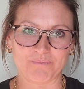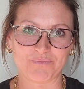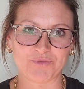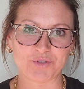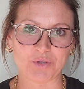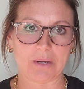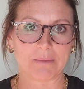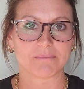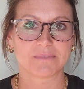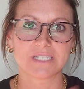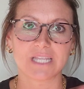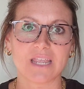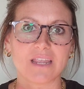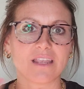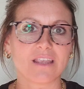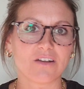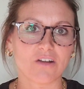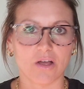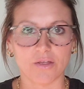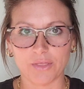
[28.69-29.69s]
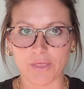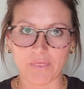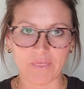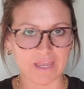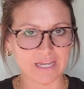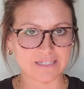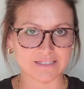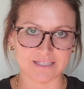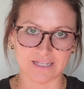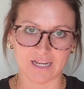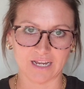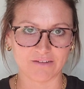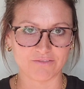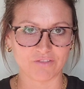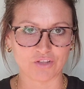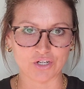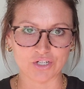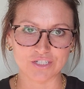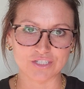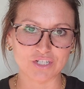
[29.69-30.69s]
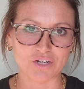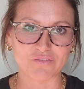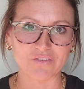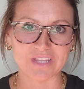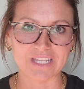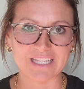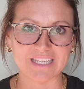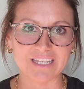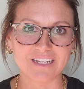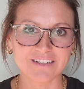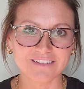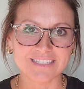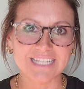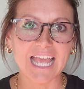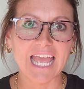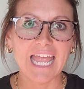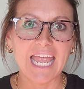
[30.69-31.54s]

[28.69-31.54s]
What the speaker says: So I'm taking all the things that I've learned over the years